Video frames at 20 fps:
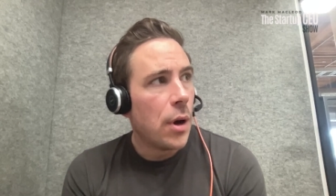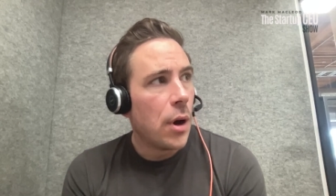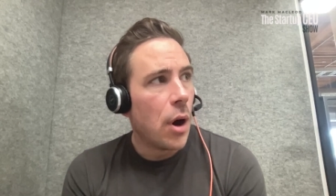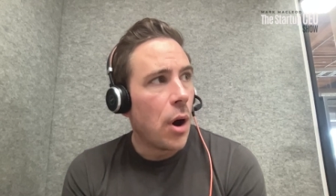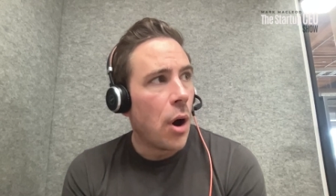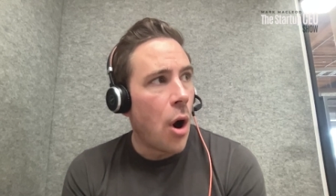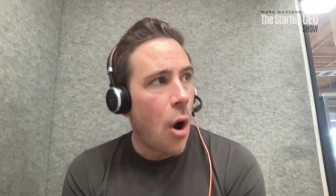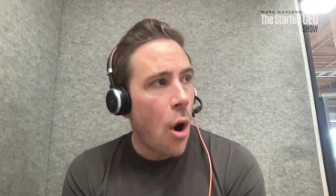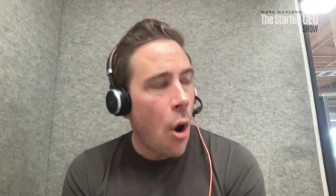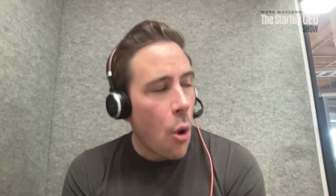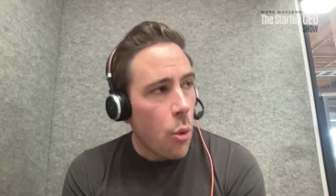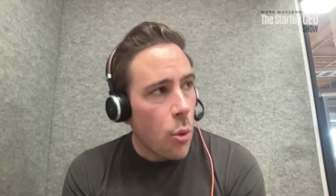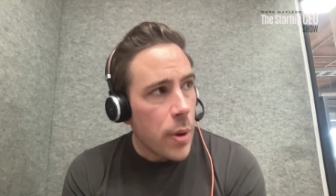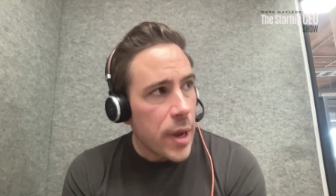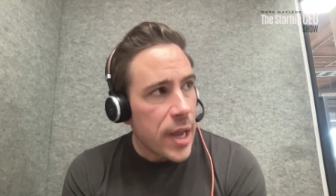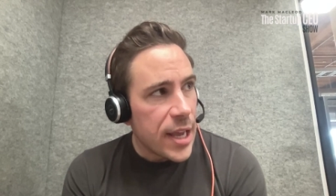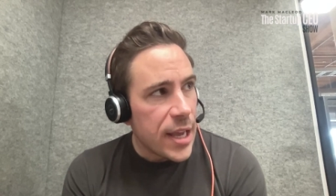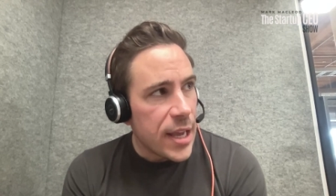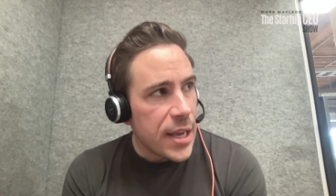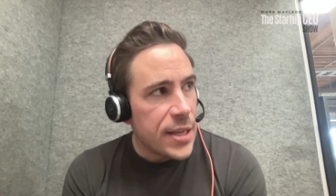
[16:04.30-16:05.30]

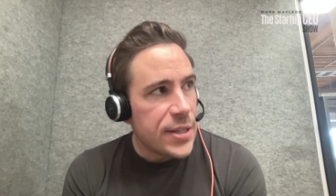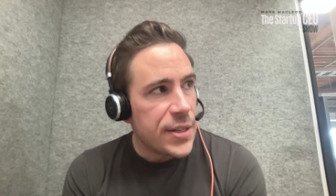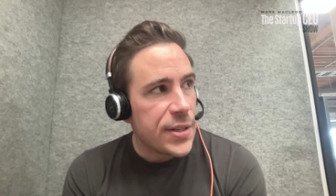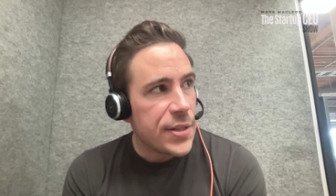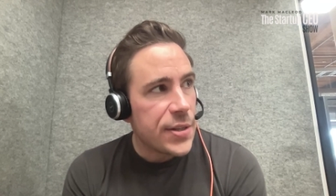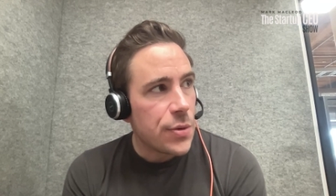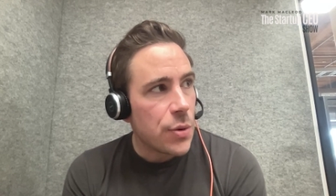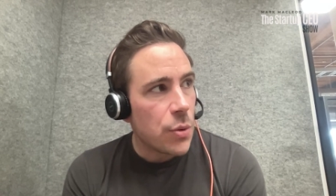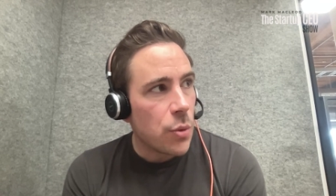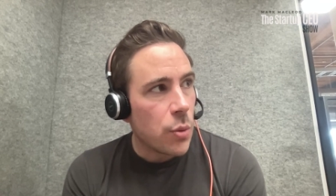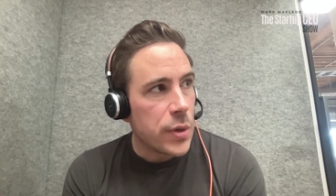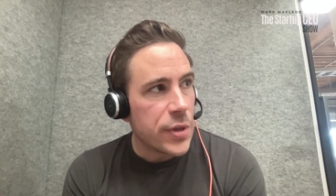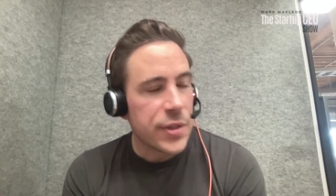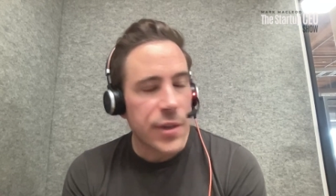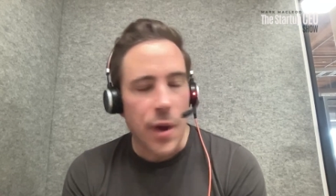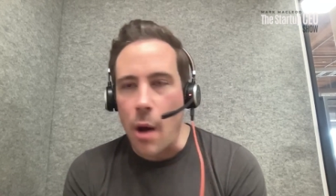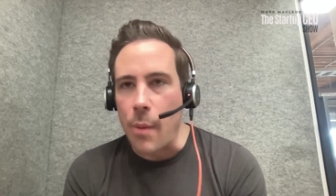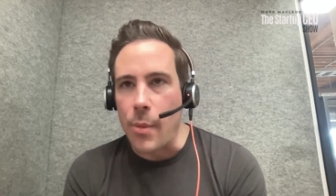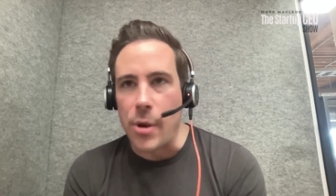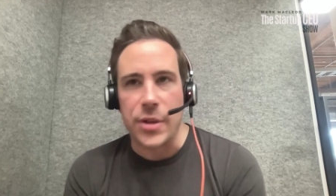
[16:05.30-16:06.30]
always was
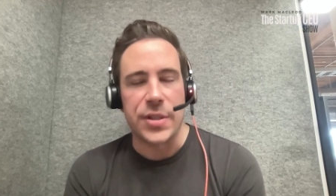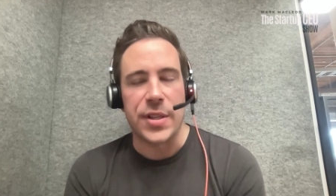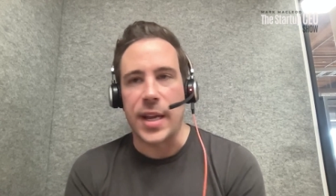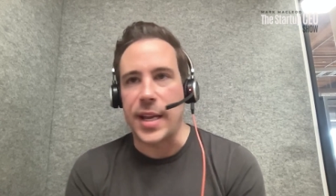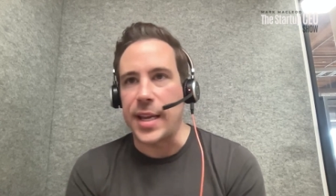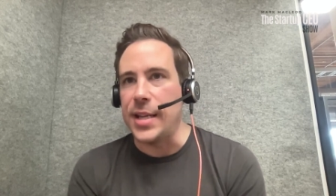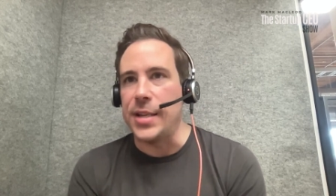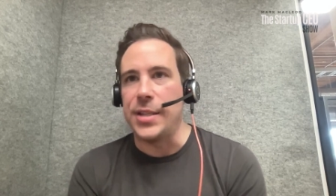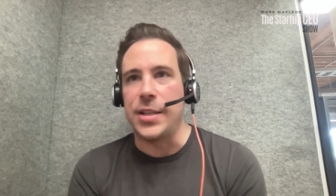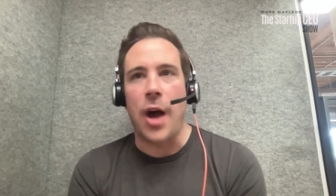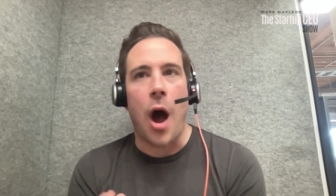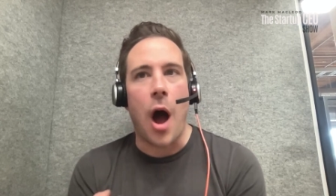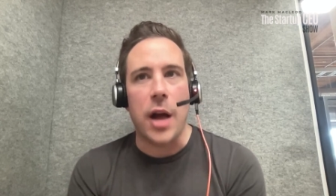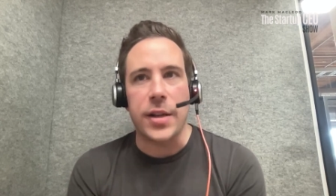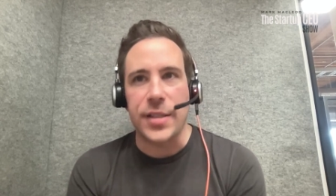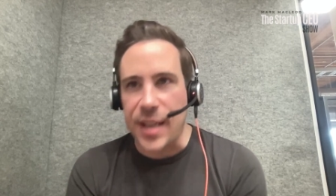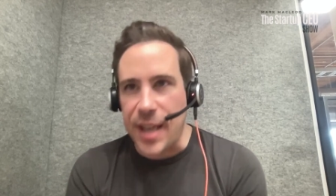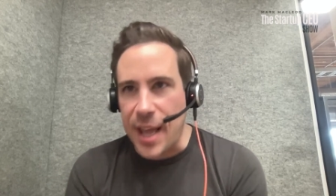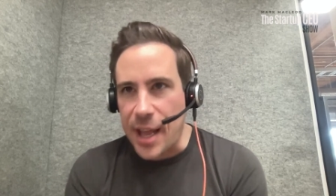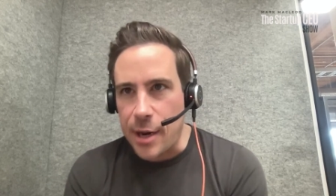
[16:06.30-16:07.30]
almost like
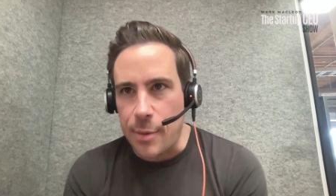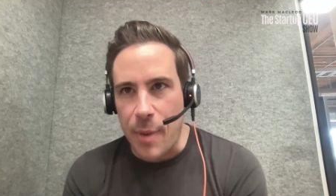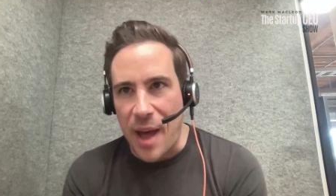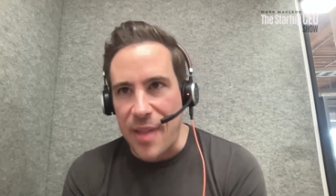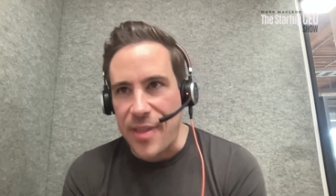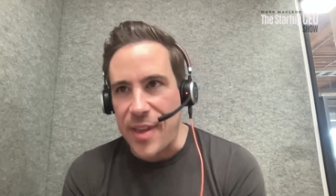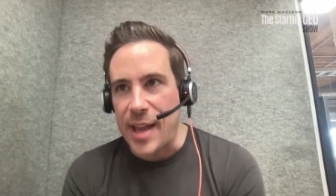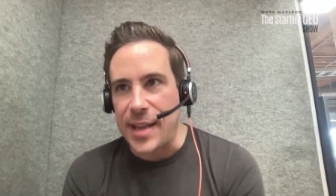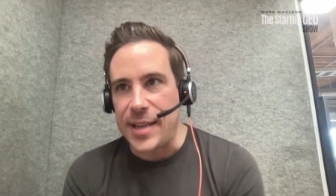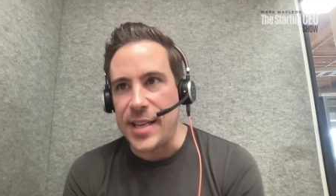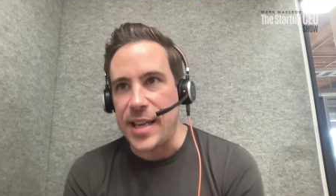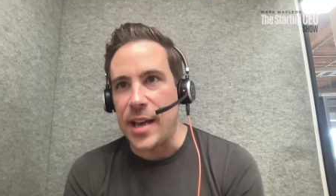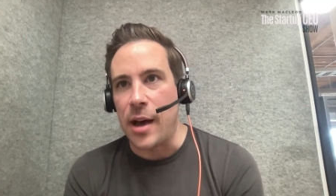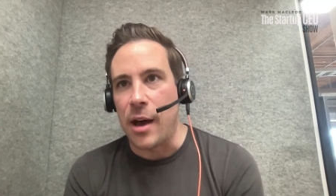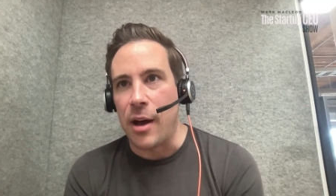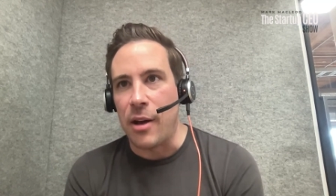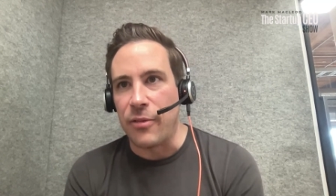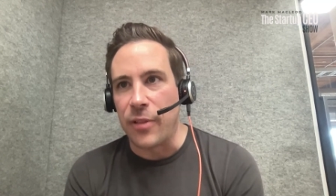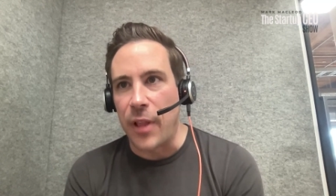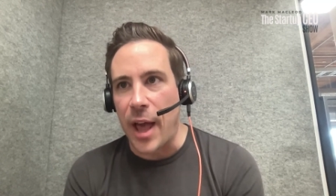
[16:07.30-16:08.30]
intoxicated by the idea
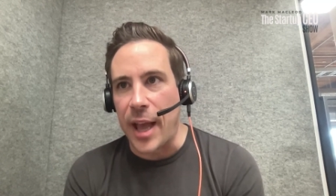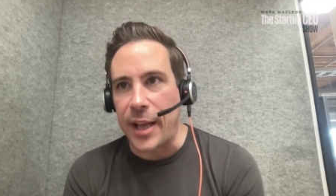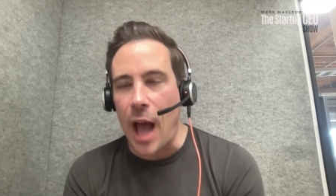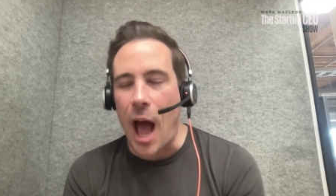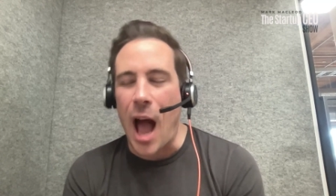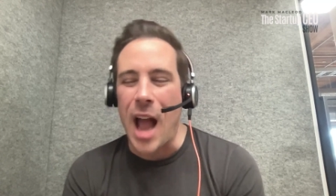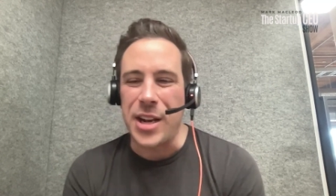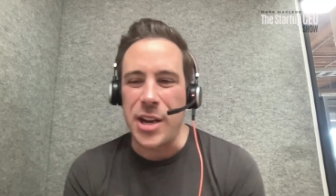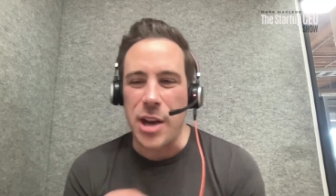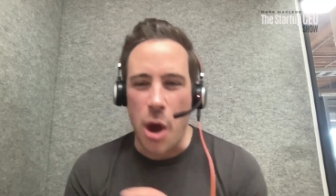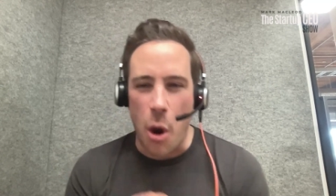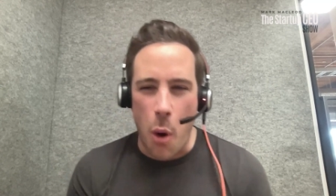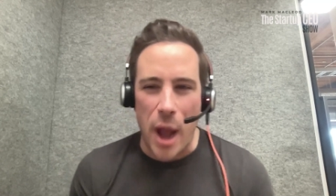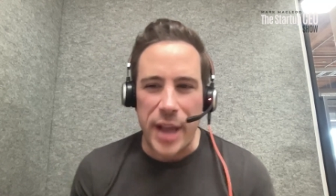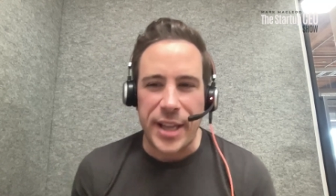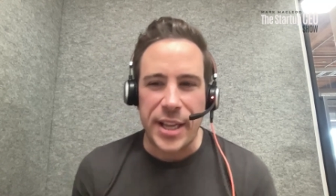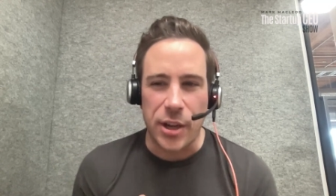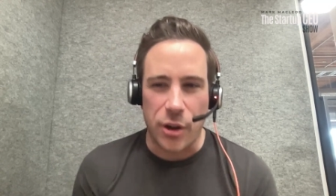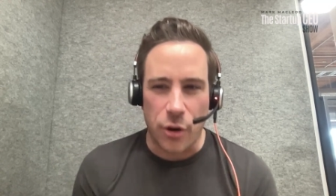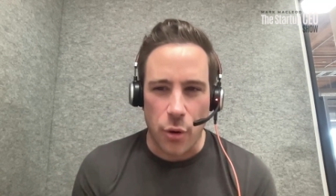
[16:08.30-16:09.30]
of like, I know I
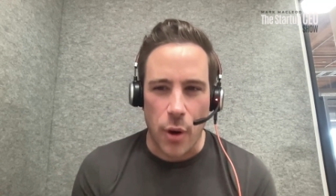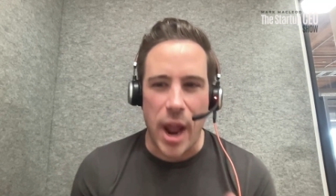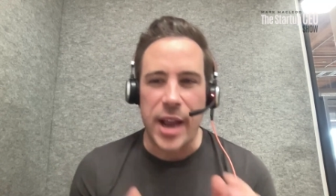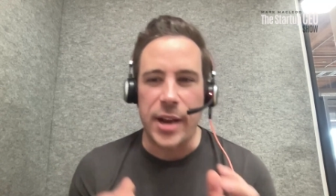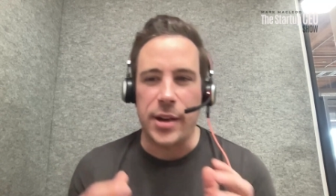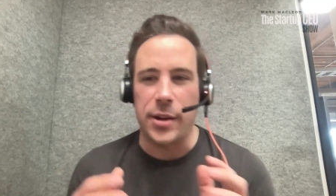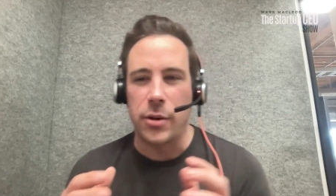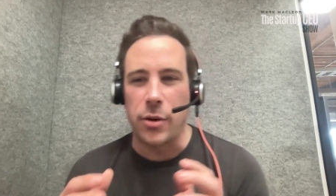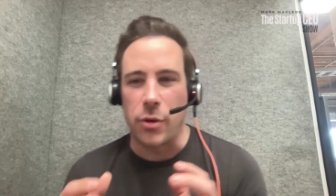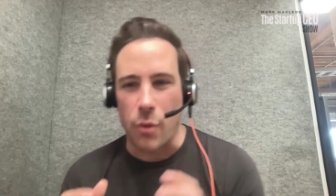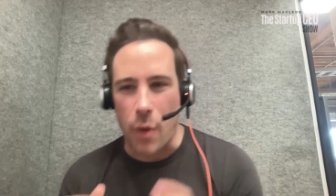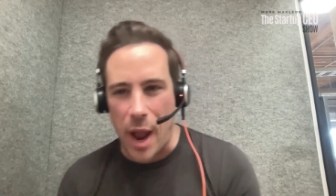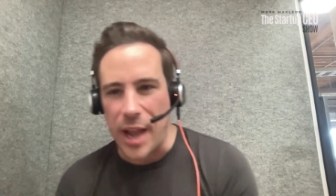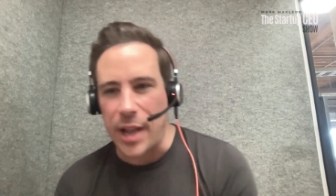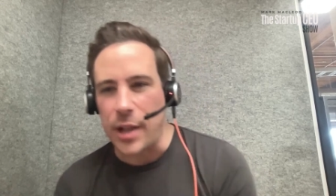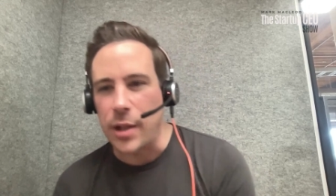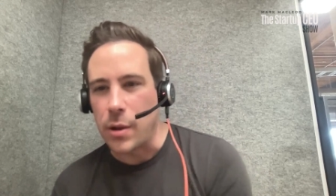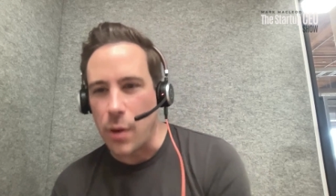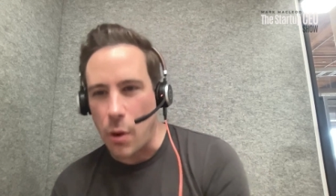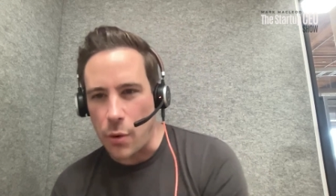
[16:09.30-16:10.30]
can create great
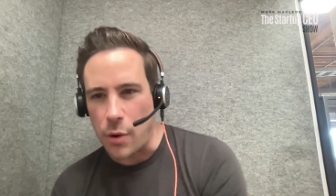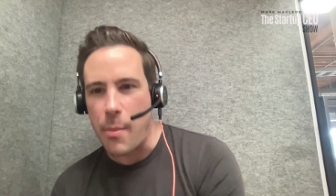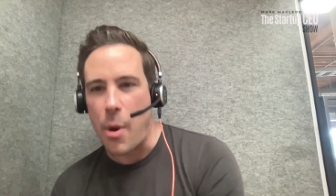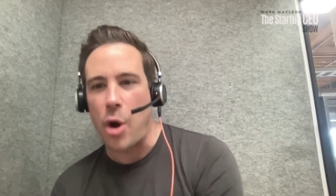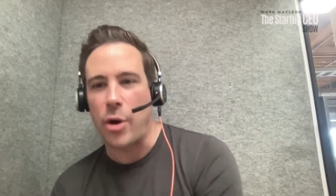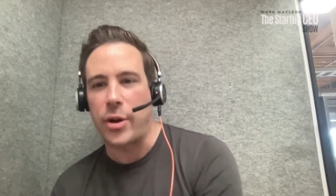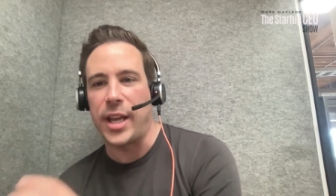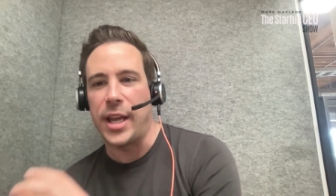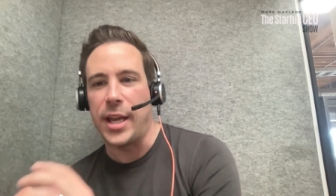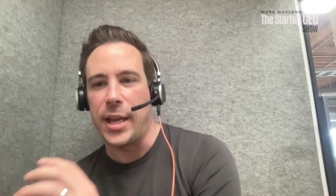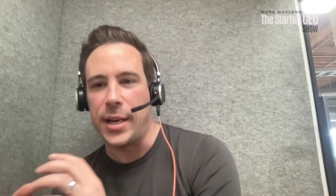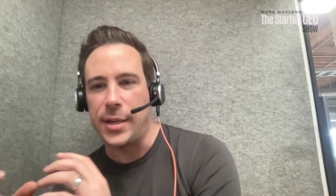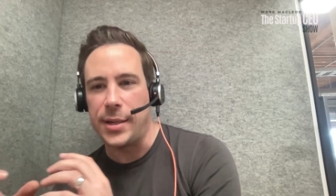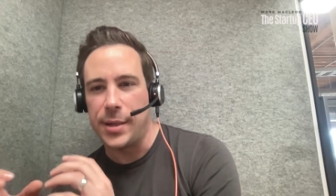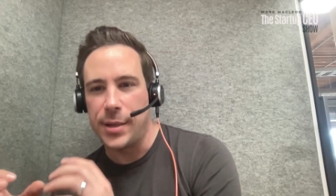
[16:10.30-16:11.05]
go-to-market